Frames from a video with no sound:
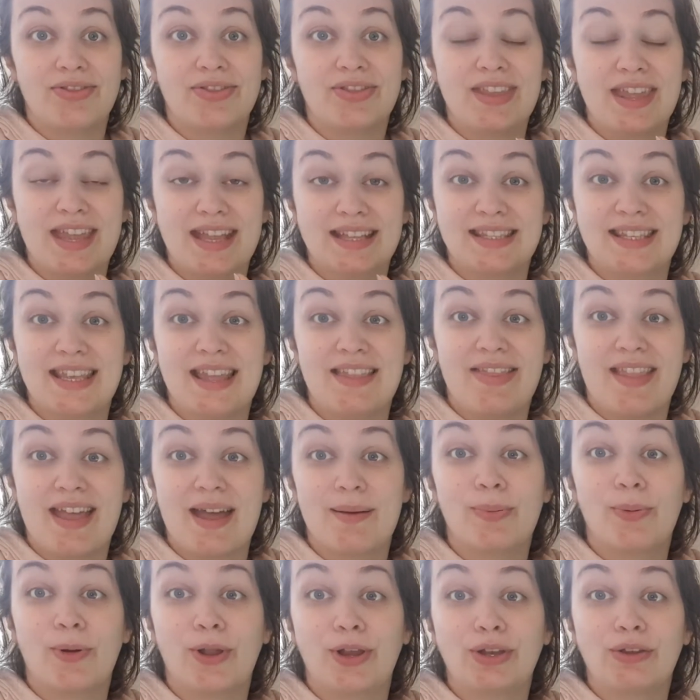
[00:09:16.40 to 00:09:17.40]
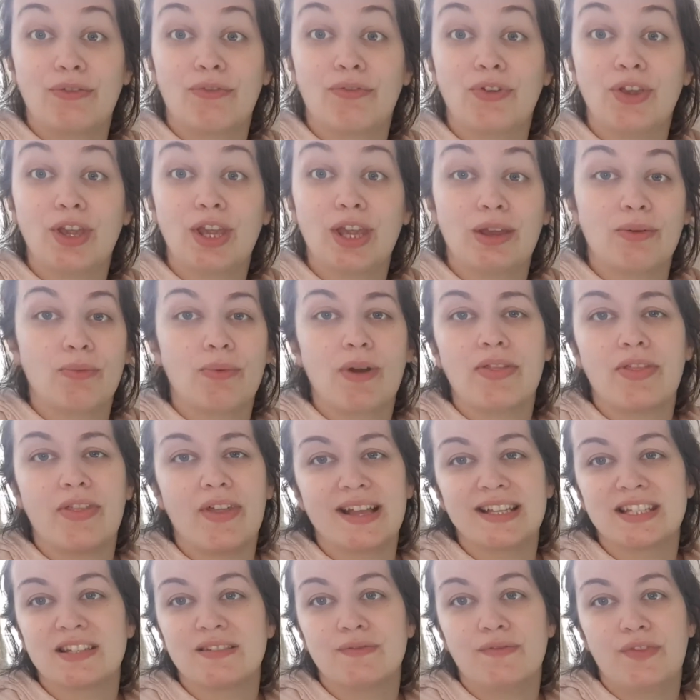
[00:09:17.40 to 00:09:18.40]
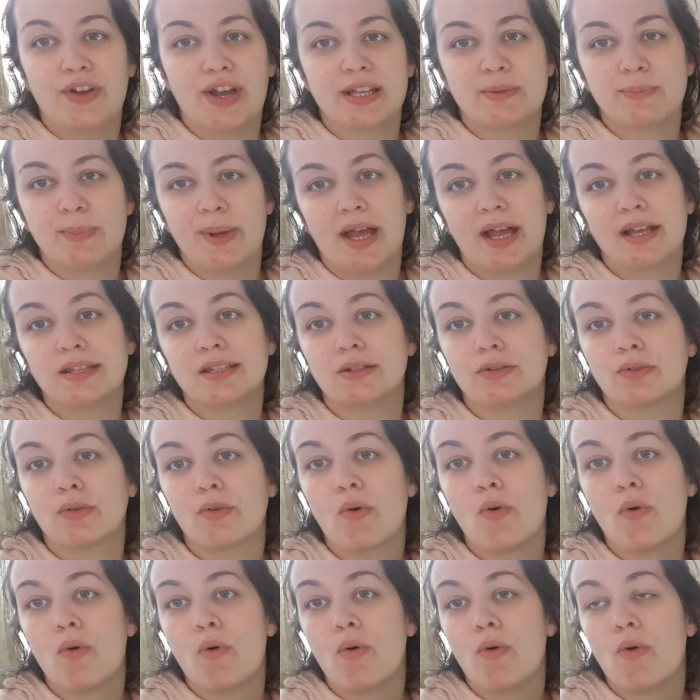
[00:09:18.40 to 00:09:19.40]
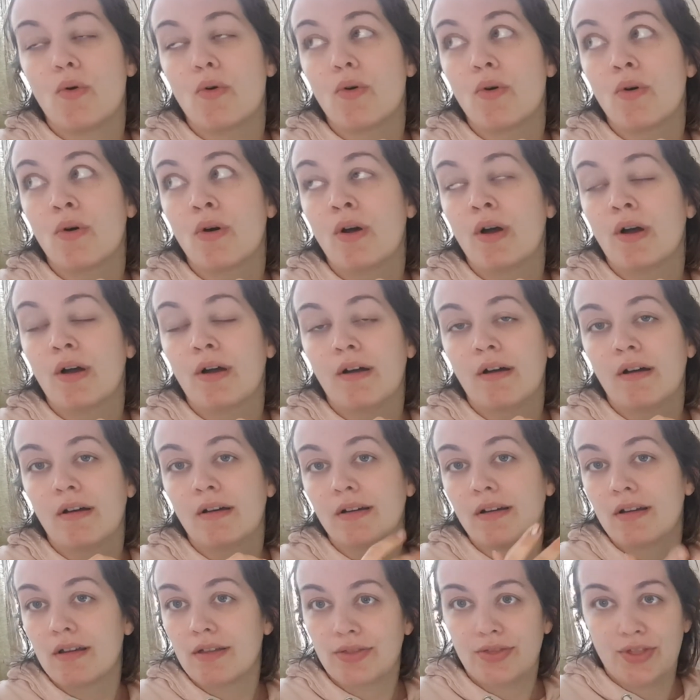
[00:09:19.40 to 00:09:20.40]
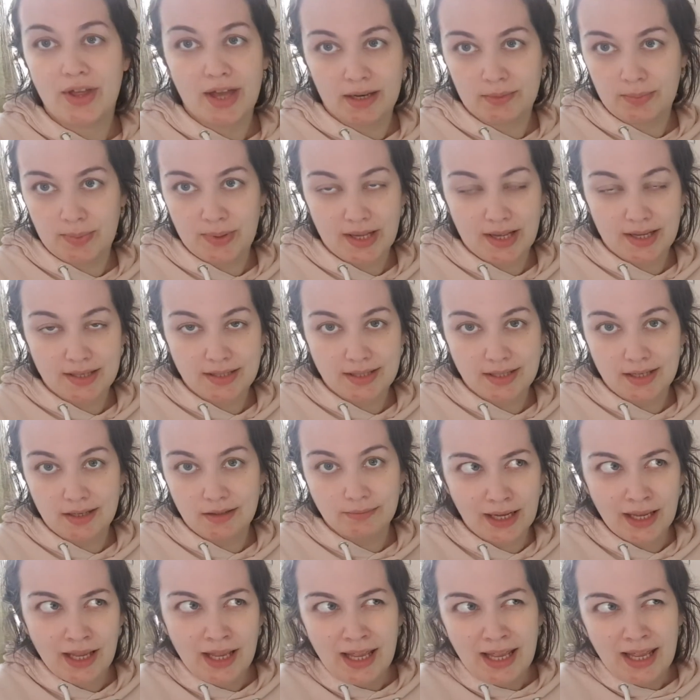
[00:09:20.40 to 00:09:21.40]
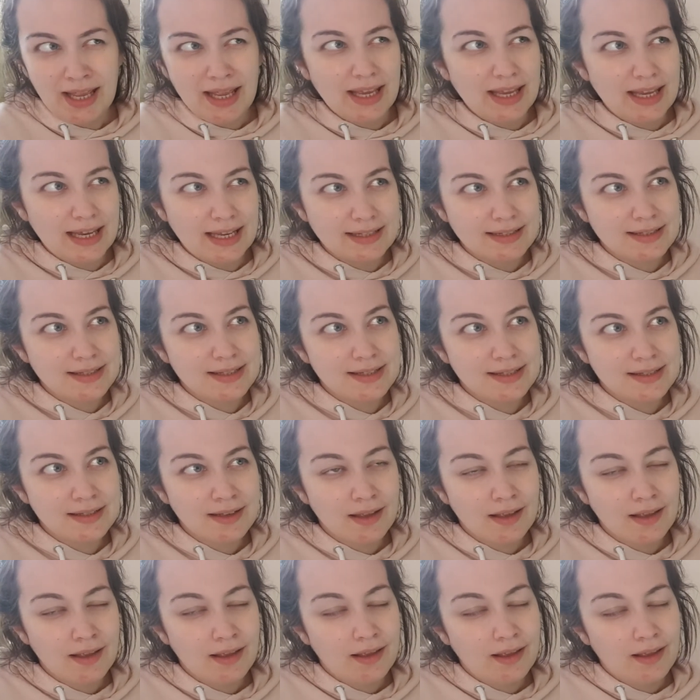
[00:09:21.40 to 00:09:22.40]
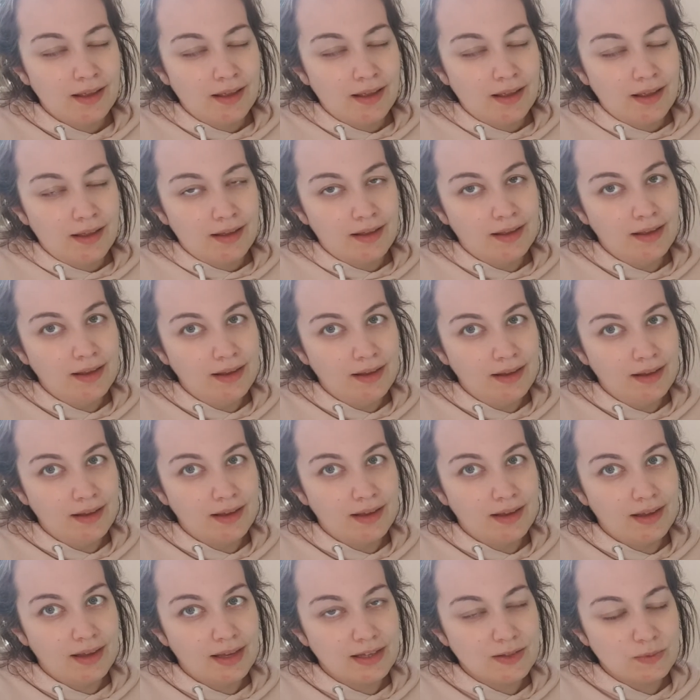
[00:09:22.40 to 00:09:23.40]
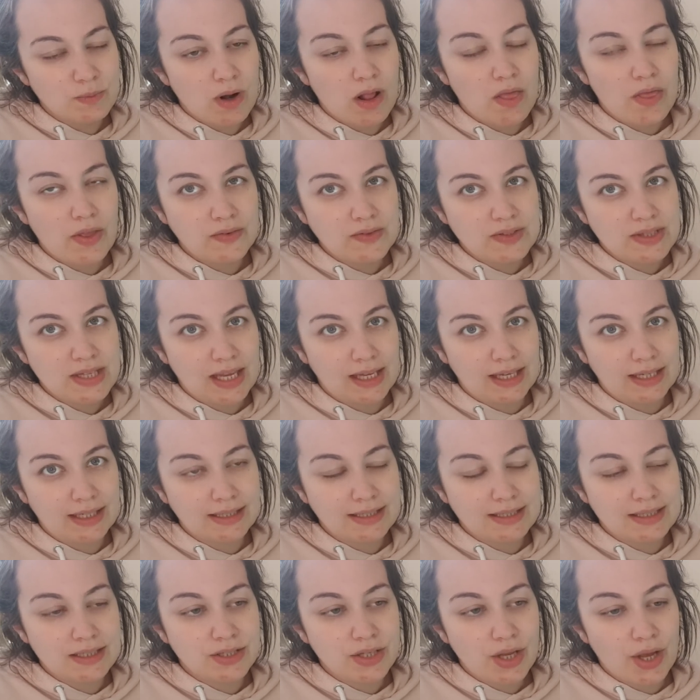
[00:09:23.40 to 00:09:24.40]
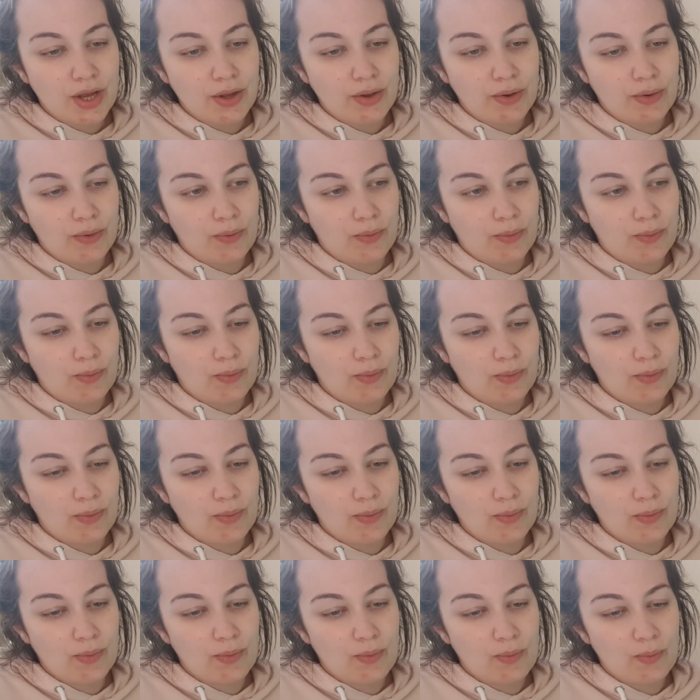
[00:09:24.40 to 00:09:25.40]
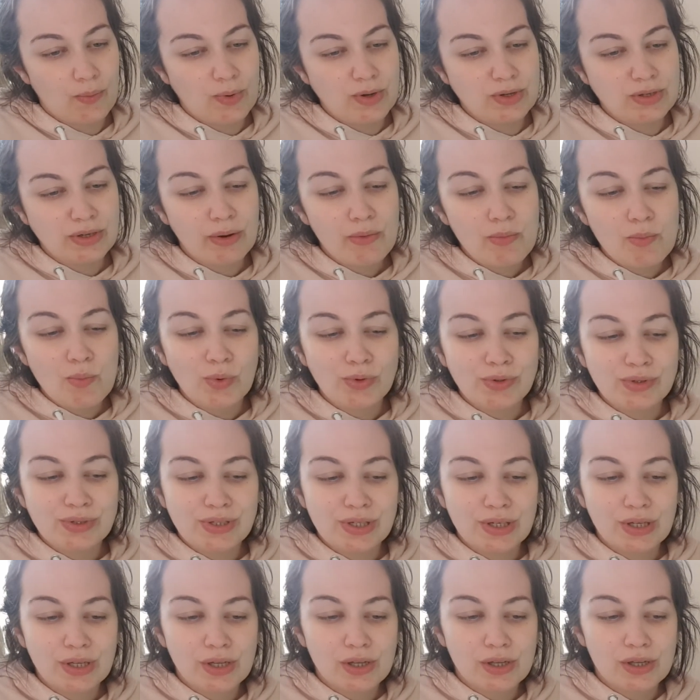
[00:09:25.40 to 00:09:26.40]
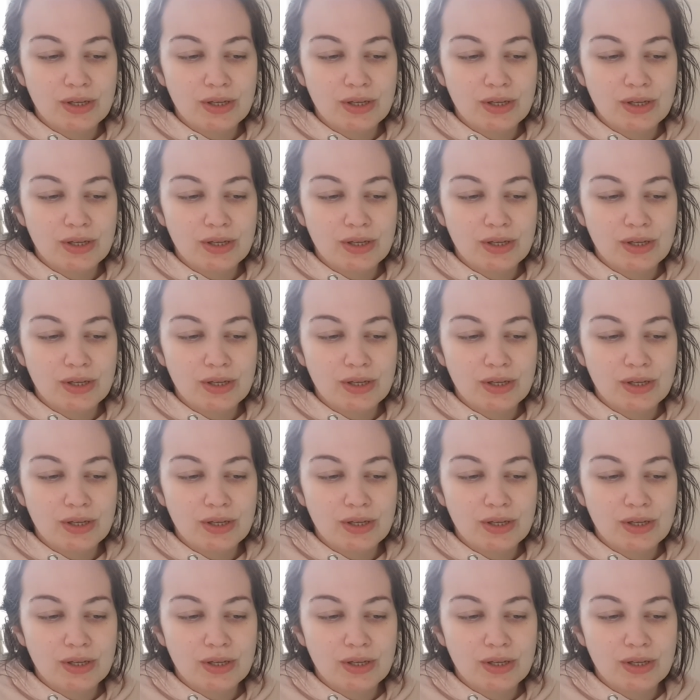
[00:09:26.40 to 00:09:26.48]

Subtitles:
it's in their point of view, whether that's first person or third person. It's one of those things. So we don't want to